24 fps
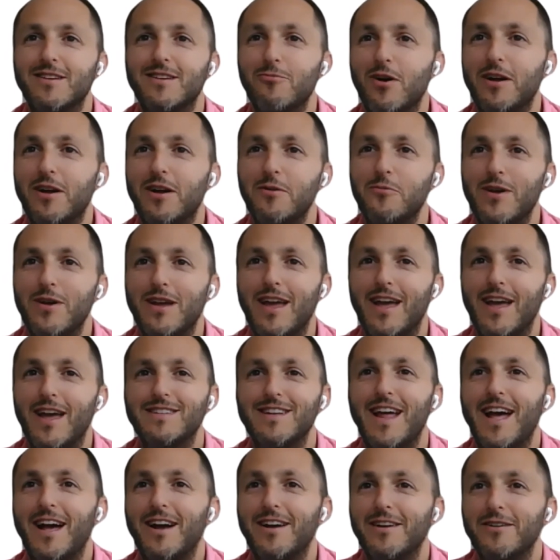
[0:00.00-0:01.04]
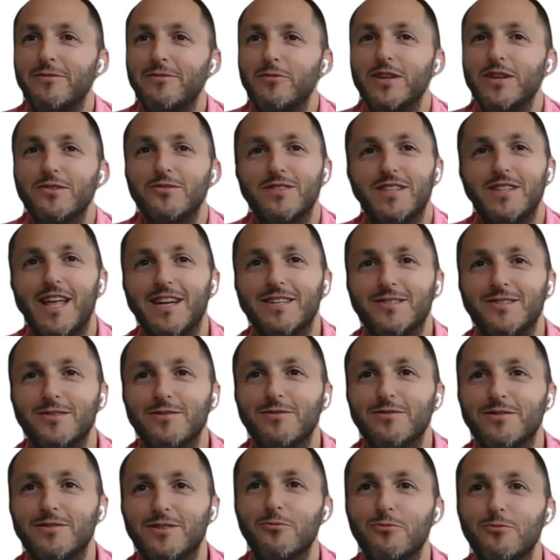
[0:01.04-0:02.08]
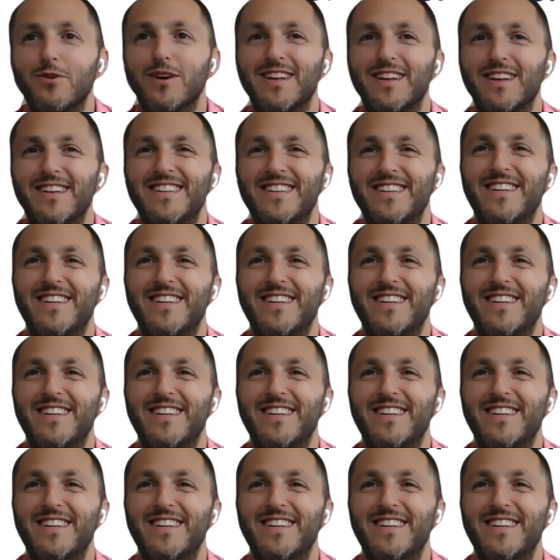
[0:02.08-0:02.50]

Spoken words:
What can we get, and how can we use that to win?